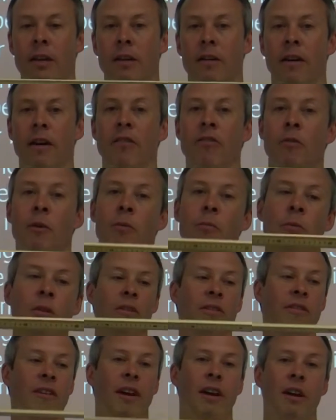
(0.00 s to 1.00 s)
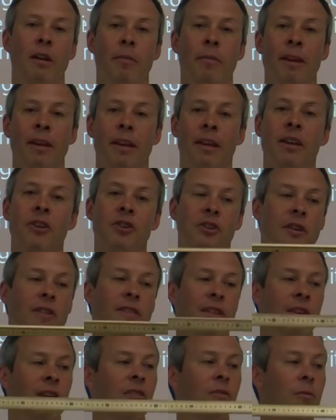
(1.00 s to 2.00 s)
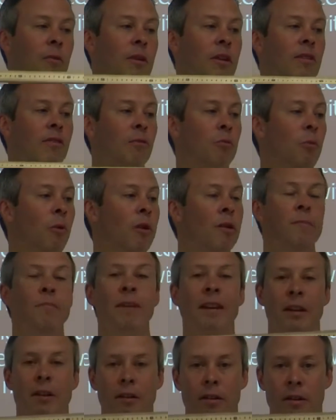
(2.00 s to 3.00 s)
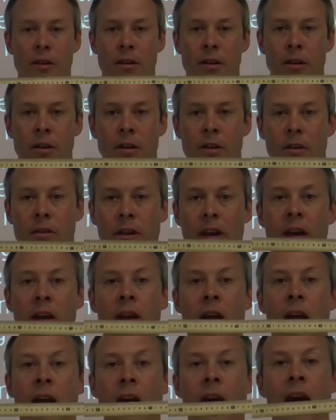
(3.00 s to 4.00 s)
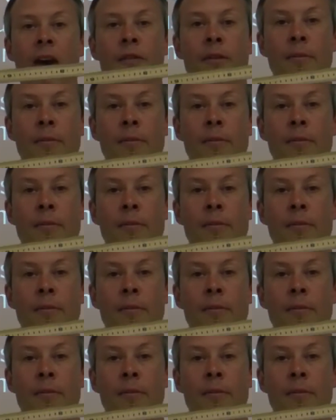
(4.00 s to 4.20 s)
Right? So on side it'd be in inches, on this one it's 1 meter. Okay? And